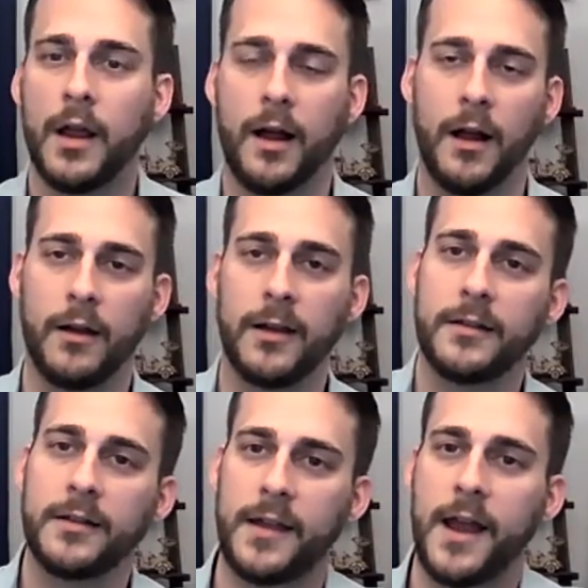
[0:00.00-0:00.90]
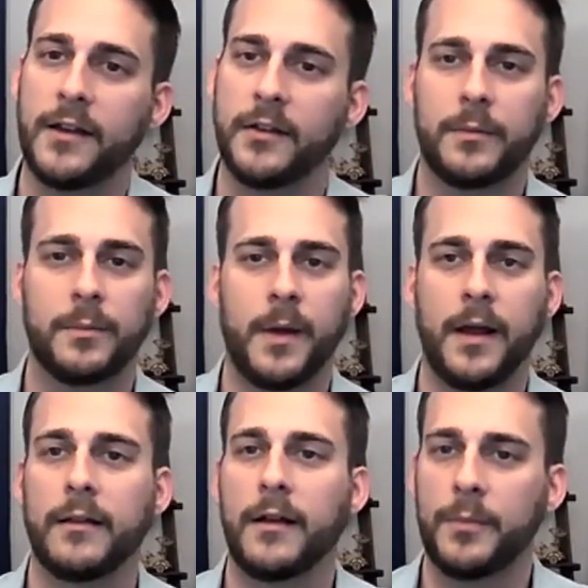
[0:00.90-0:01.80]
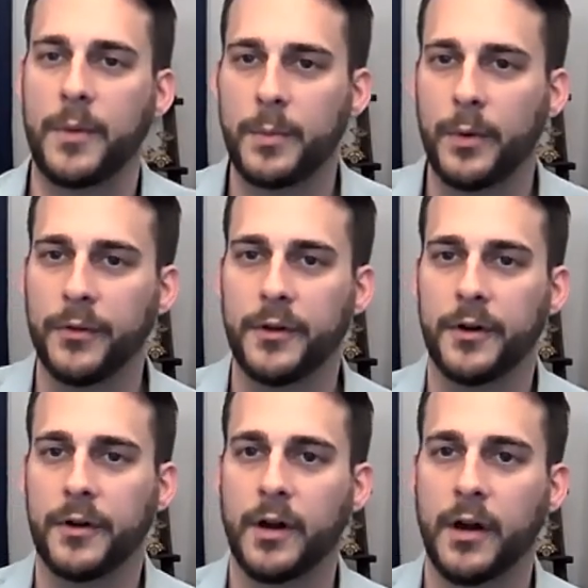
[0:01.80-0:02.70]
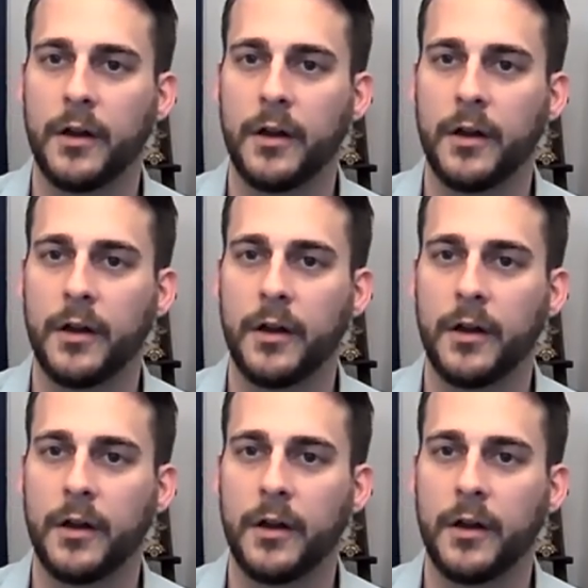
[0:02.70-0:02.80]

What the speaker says: I get this asked by a lot of people that are,